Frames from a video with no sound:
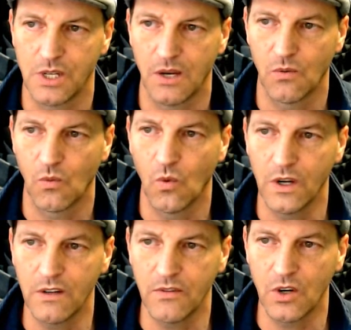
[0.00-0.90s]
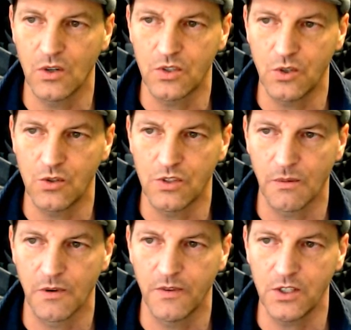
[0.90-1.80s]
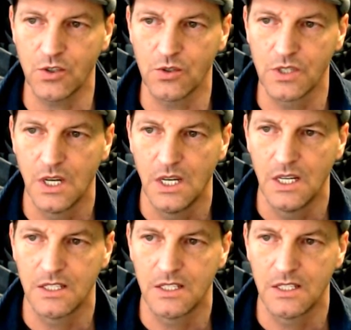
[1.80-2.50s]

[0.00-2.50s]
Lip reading: And one of those huge number of issues is